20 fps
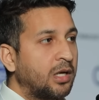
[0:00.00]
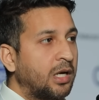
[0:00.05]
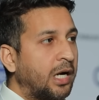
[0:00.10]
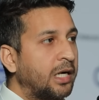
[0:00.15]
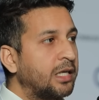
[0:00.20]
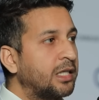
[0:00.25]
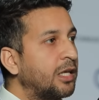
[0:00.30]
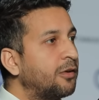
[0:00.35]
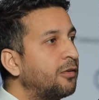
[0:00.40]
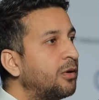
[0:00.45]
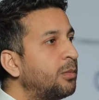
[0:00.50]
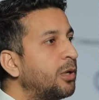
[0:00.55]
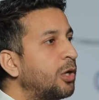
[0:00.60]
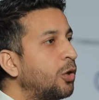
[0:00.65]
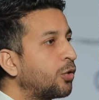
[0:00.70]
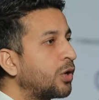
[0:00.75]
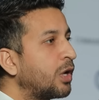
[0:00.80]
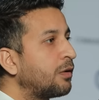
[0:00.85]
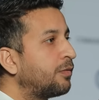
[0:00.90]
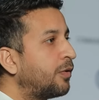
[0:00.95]
And they will be
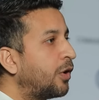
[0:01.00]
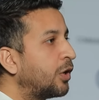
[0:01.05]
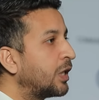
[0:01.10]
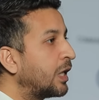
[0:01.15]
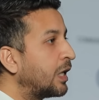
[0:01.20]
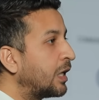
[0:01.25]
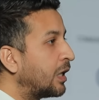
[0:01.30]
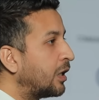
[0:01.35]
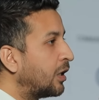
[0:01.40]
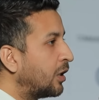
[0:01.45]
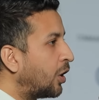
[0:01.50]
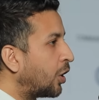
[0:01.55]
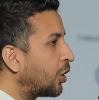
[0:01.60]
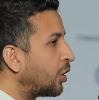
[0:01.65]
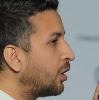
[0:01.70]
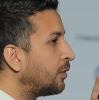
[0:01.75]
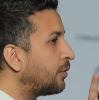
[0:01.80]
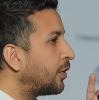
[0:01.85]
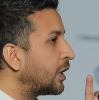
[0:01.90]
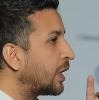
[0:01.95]
looking for the, not
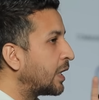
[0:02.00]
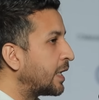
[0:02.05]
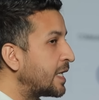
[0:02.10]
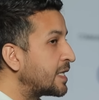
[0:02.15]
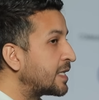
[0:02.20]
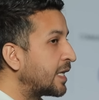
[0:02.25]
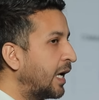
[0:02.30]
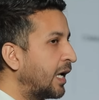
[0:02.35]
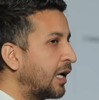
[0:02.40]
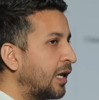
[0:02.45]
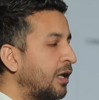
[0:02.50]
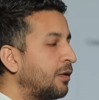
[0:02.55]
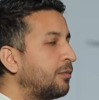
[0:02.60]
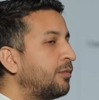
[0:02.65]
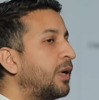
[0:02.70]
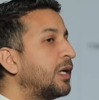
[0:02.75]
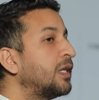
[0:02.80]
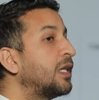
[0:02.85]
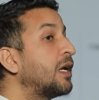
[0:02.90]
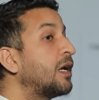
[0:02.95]
only for the recycling,
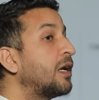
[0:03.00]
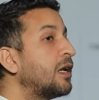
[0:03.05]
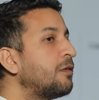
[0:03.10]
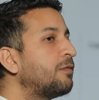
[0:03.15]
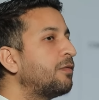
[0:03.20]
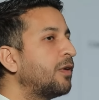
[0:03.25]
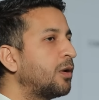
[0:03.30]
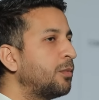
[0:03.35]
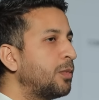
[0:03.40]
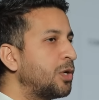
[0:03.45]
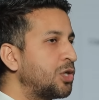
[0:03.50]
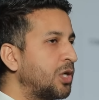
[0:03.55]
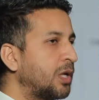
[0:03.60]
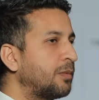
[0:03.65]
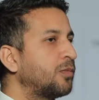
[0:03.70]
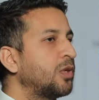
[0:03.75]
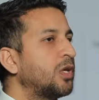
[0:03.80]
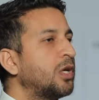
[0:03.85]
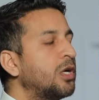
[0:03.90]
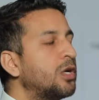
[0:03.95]
but the
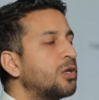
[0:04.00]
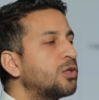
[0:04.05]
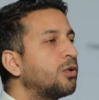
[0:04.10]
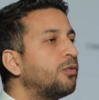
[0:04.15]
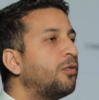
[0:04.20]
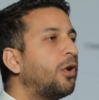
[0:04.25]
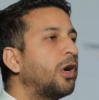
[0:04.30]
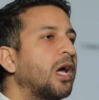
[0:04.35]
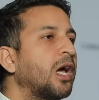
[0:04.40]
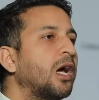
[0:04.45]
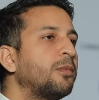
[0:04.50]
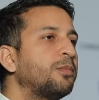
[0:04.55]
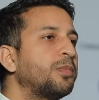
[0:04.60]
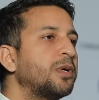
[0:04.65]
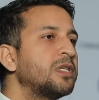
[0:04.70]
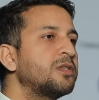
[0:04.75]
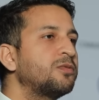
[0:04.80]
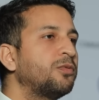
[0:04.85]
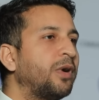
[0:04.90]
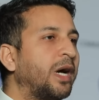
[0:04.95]
refurbishing. So
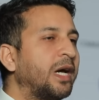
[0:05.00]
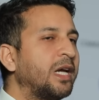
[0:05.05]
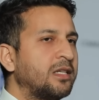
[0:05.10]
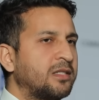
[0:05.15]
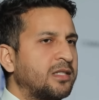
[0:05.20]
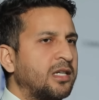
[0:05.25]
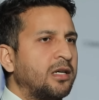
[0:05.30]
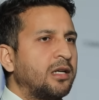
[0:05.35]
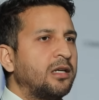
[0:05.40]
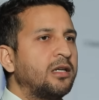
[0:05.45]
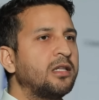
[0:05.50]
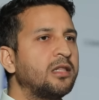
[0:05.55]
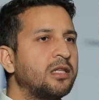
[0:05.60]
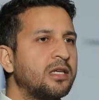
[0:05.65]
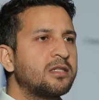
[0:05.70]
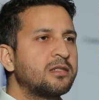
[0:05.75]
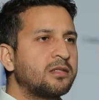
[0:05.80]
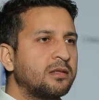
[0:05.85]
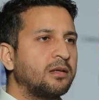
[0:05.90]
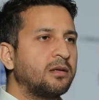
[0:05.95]
happens, why suddenly
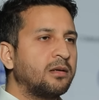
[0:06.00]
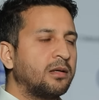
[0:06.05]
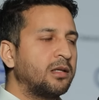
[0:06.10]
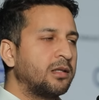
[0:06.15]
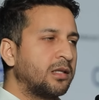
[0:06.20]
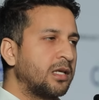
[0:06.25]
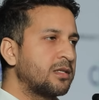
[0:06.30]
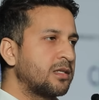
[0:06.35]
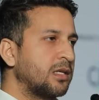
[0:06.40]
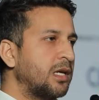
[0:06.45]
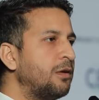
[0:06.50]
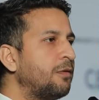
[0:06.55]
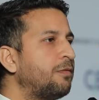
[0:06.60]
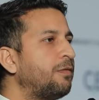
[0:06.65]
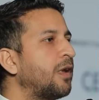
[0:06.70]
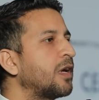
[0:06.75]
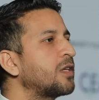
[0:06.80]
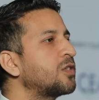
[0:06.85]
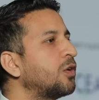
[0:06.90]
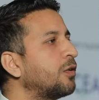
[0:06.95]
this
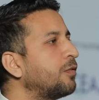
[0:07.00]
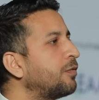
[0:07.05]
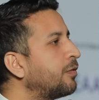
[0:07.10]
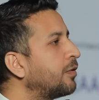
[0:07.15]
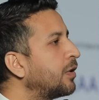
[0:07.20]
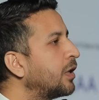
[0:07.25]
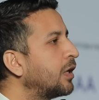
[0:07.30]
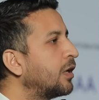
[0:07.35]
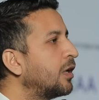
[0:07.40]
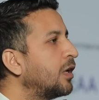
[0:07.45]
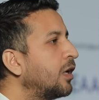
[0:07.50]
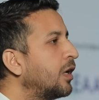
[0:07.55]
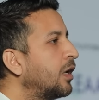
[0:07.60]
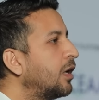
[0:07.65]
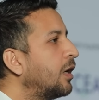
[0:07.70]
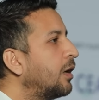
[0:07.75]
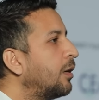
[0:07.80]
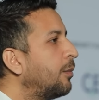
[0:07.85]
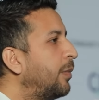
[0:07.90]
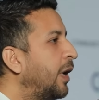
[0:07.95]
influx of
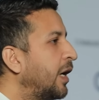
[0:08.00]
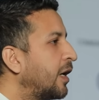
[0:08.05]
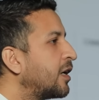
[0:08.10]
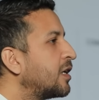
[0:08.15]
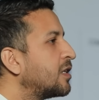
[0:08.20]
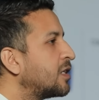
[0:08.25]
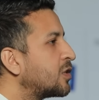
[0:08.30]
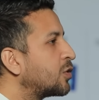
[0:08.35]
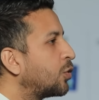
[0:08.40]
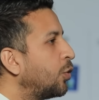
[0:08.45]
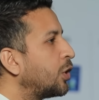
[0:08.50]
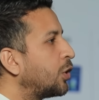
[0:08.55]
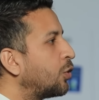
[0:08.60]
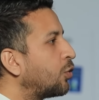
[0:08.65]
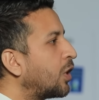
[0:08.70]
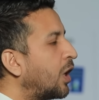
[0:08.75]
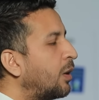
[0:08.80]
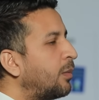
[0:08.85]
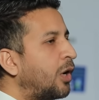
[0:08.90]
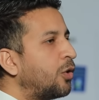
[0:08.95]
batteries is going
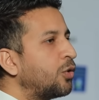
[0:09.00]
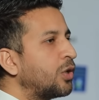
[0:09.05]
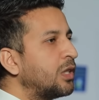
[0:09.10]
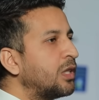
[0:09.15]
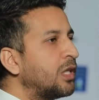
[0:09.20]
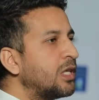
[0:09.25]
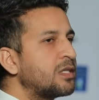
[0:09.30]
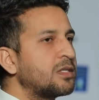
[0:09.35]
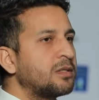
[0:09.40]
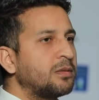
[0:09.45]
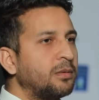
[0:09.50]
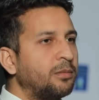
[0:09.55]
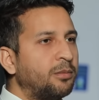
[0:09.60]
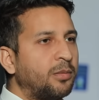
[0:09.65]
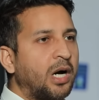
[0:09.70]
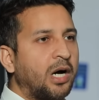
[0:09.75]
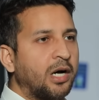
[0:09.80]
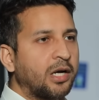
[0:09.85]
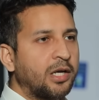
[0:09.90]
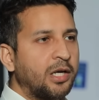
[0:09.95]
to come out in this
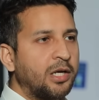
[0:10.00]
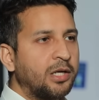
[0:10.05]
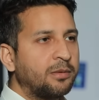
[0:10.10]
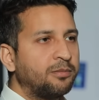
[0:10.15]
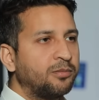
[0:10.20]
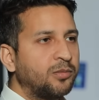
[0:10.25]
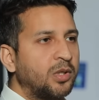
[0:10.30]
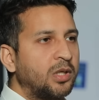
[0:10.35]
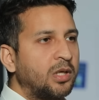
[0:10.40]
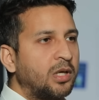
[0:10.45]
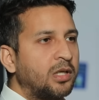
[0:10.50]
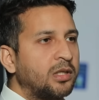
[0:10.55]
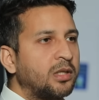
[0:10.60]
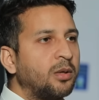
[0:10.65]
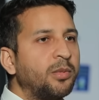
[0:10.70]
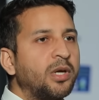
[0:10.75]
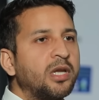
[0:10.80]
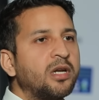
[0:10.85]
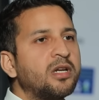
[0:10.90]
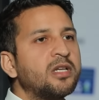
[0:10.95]
market?
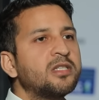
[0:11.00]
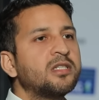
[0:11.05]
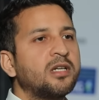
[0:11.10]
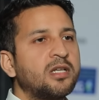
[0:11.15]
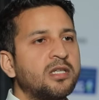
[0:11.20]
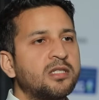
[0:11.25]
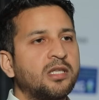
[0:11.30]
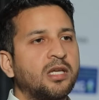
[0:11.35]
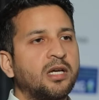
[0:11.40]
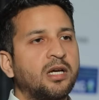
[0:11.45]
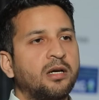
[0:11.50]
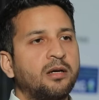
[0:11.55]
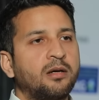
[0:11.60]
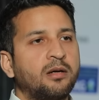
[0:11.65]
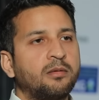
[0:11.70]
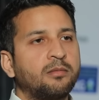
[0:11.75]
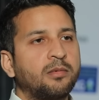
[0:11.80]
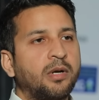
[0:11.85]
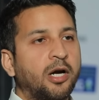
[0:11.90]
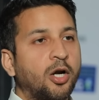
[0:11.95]
The main reason is the
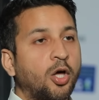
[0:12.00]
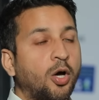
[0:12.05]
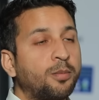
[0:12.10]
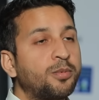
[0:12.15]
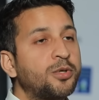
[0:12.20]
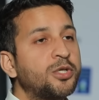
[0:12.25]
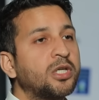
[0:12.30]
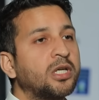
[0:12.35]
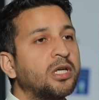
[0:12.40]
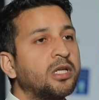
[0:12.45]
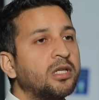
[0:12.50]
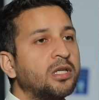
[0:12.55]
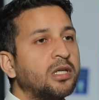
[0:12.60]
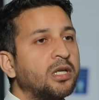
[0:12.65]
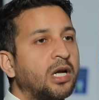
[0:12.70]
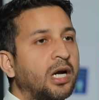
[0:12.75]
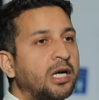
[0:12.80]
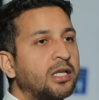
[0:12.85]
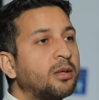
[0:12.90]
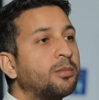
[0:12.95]
adoption
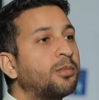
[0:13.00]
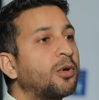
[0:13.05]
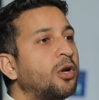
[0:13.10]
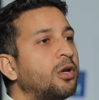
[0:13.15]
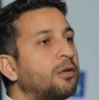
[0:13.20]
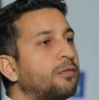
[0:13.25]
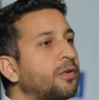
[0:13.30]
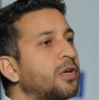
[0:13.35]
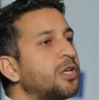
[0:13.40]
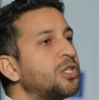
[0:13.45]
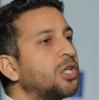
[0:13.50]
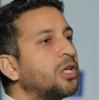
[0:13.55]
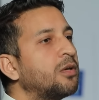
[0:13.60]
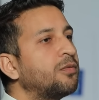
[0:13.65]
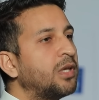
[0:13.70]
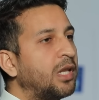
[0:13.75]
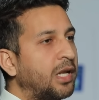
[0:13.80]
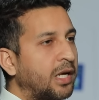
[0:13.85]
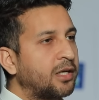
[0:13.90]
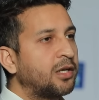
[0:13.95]
and the proliferation
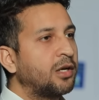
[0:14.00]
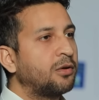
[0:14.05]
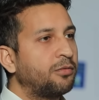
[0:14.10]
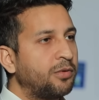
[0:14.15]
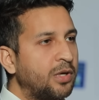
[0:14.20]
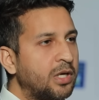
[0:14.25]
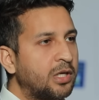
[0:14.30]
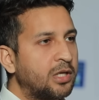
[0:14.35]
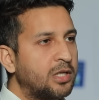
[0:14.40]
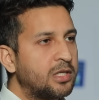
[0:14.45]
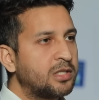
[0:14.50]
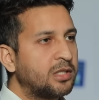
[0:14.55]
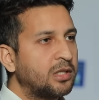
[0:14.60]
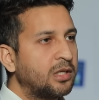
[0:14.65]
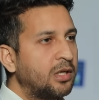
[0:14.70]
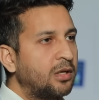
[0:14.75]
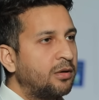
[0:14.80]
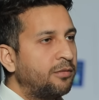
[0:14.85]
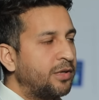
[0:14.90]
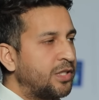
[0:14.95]
of the electric vehicles,
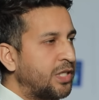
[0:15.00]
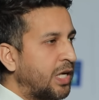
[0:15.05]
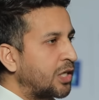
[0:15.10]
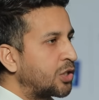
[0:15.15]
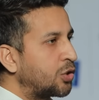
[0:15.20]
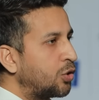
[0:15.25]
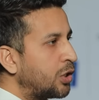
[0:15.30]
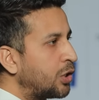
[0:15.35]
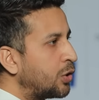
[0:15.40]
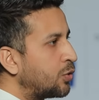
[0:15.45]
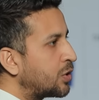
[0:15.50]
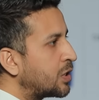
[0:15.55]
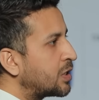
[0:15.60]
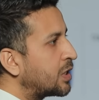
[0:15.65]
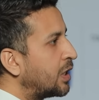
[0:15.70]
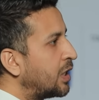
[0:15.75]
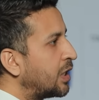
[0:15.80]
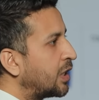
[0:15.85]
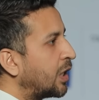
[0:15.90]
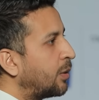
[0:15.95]
which actually uses
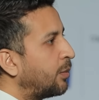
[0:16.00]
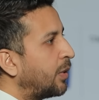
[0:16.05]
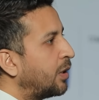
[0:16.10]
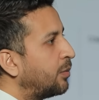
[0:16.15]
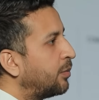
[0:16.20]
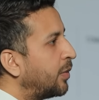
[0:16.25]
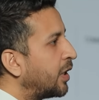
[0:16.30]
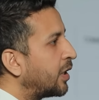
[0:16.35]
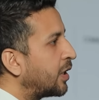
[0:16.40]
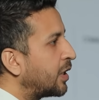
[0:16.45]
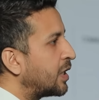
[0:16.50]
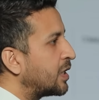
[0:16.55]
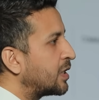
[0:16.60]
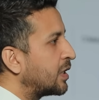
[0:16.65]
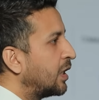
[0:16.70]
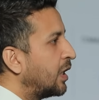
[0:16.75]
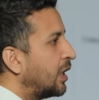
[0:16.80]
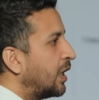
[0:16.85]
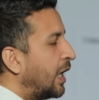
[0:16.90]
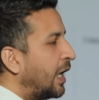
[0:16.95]
the lithium-ion
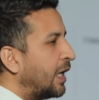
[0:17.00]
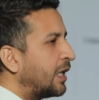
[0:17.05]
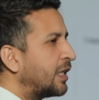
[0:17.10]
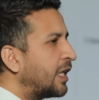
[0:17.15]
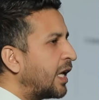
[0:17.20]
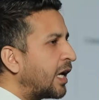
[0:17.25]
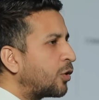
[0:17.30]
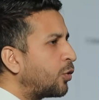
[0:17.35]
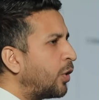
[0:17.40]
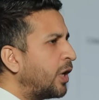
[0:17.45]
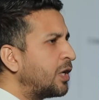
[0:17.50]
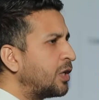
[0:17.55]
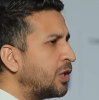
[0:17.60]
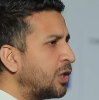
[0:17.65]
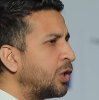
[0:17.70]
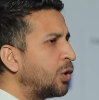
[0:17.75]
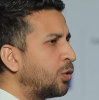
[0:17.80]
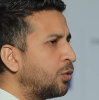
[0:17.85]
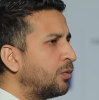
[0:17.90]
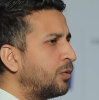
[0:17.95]
batteries. And they are quite
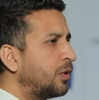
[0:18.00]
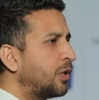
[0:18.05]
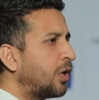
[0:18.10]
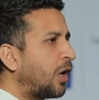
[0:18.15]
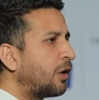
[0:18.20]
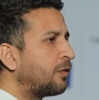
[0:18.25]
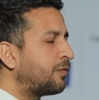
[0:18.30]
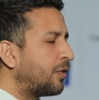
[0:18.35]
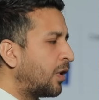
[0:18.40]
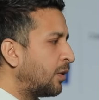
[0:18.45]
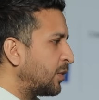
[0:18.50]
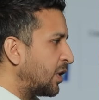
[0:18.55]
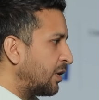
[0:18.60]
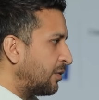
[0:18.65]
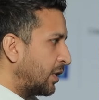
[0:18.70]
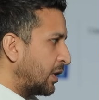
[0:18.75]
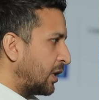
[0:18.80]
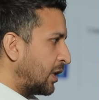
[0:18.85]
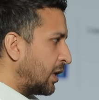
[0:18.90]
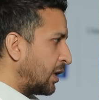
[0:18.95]
new, not from
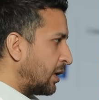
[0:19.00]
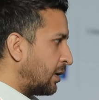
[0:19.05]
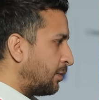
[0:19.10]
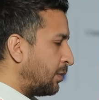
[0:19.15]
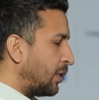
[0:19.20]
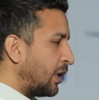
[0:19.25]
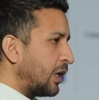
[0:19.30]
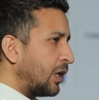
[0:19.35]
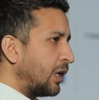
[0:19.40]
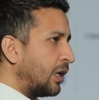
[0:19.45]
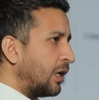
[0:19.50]
even the